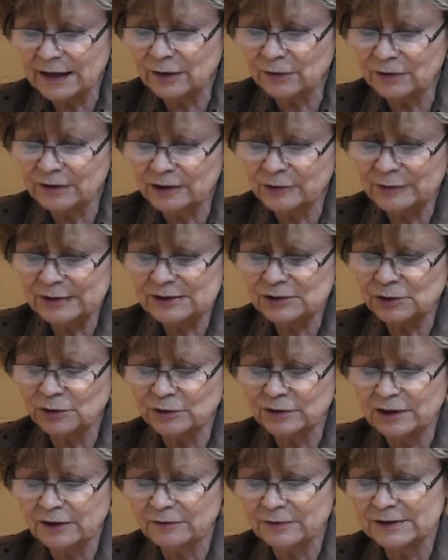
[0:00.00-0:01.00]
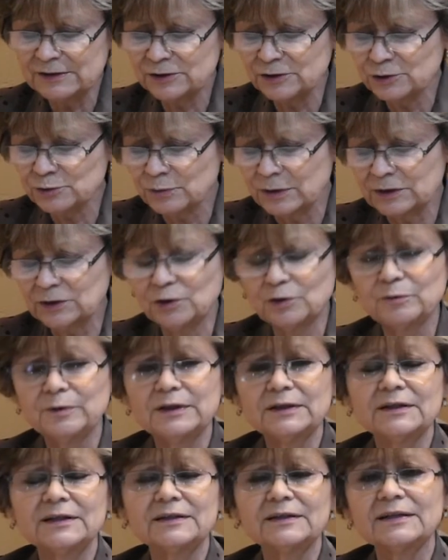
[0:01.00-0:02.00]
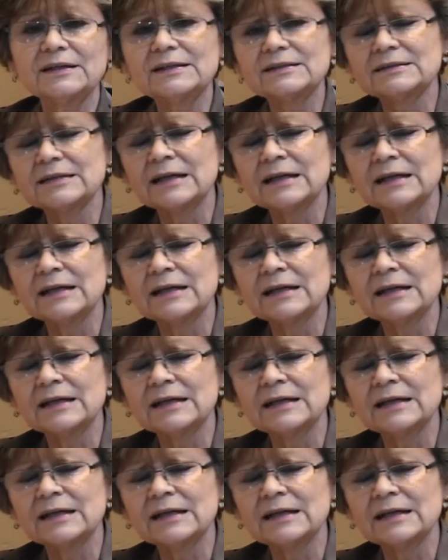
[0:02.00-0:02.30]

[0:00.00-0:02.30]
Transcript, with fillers: like Ephesians 4 23.